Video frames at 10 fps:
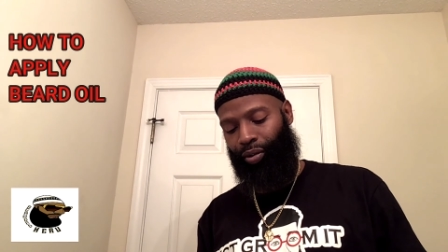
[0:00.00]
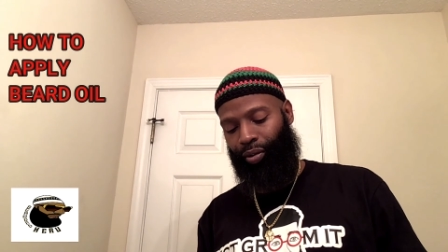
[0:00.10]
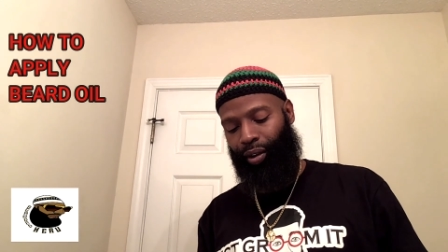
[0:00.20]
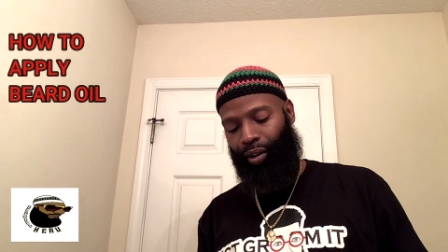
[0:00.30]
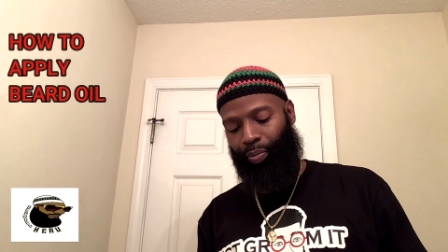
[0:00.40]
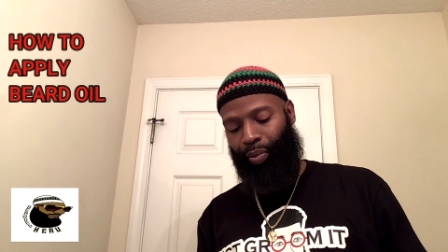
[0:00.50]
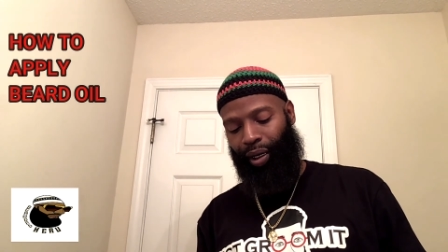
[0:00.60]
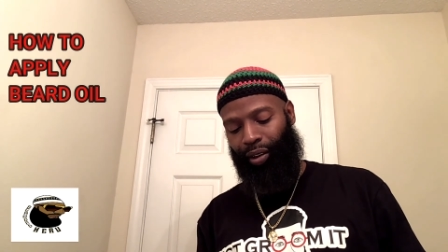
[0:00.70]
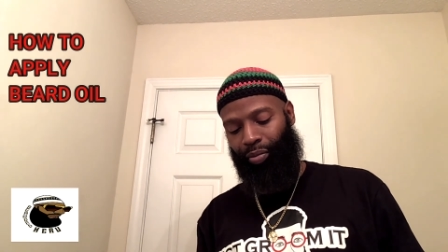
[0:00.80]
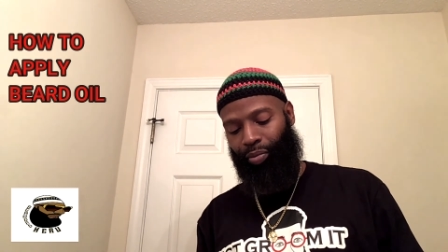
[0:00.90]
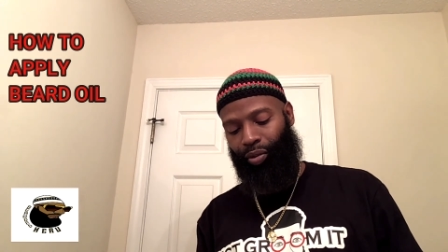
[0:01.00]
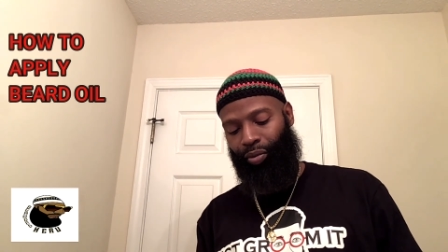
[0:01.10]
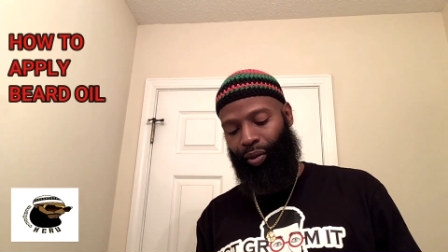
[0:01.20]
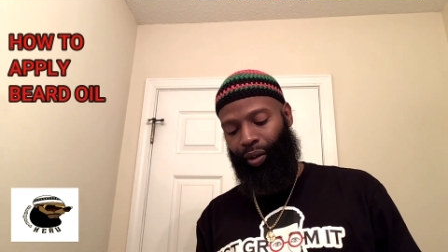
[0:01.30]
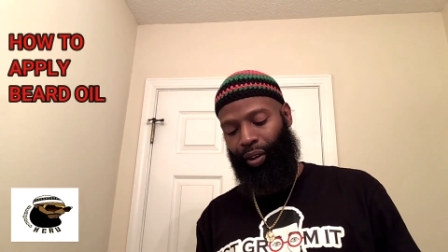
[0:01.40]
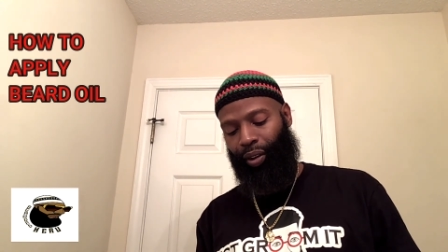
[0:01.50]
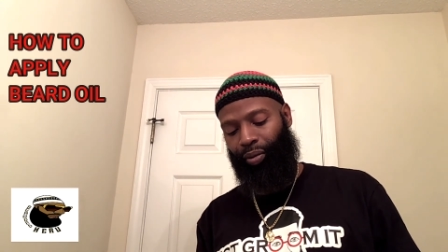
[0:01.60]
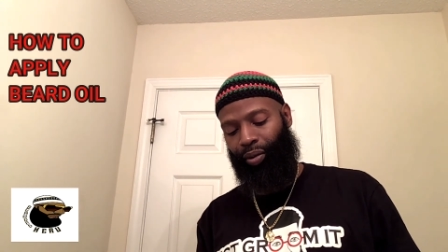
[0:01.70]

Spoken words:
as possible when it comes